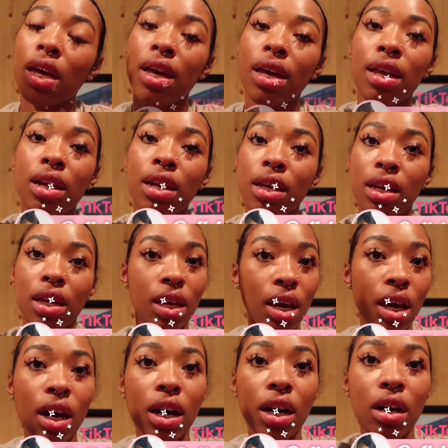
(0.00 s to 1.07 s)
and
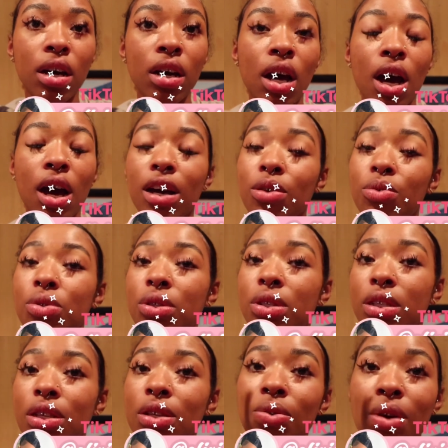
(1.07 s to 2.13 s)
yeah i will
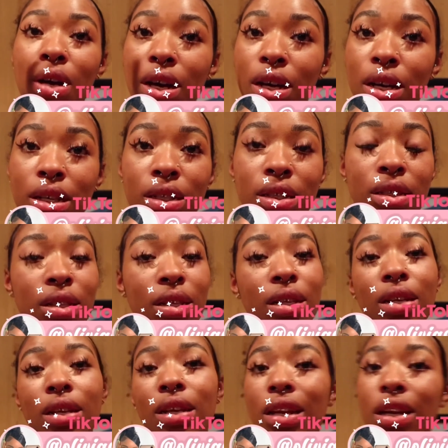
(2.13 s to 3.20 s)
see you guys
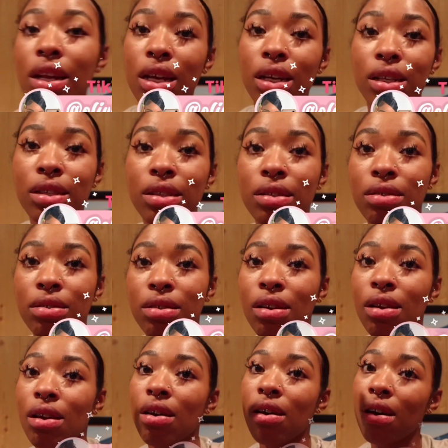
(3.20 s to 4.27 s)
in the next
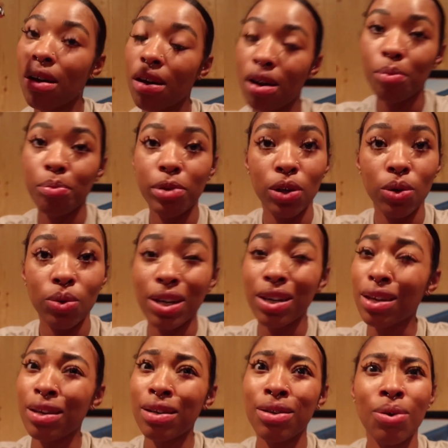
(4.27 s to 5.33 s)
upload
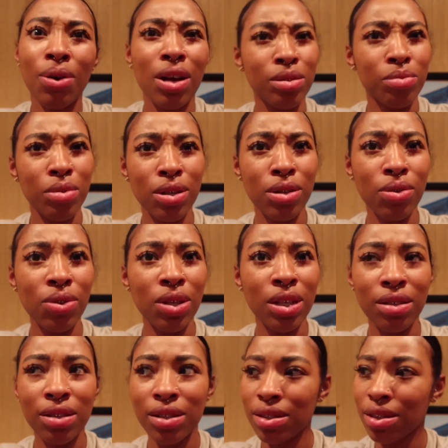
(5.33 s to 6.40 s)
again don't ask me to do this
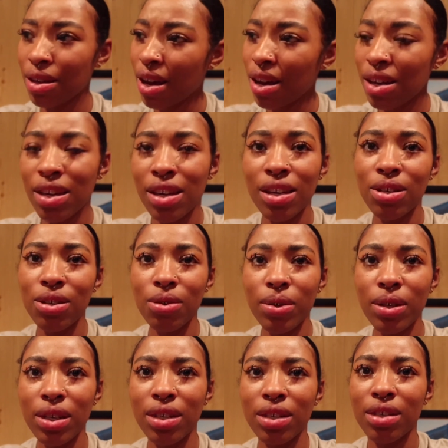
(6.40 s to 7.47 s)
because i can't do
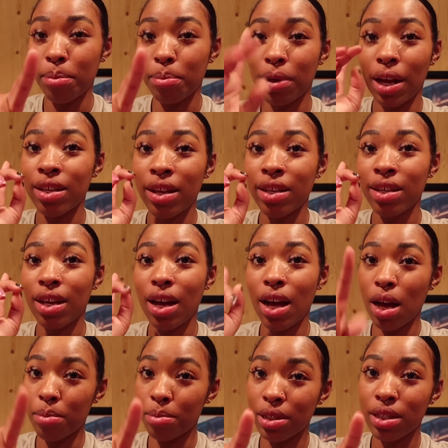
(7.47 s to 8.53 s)
it but I,
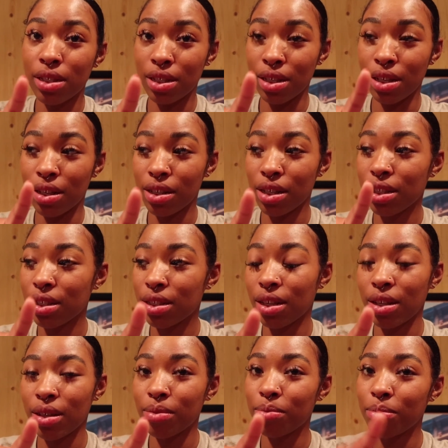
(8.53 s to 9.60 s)
am gonna see y'all next
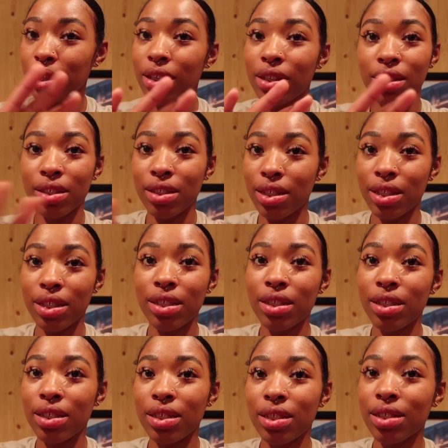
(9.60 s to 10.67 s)
time because
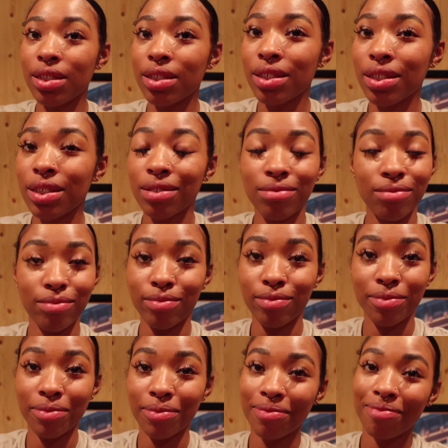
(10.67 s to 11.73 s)
this mm -mm.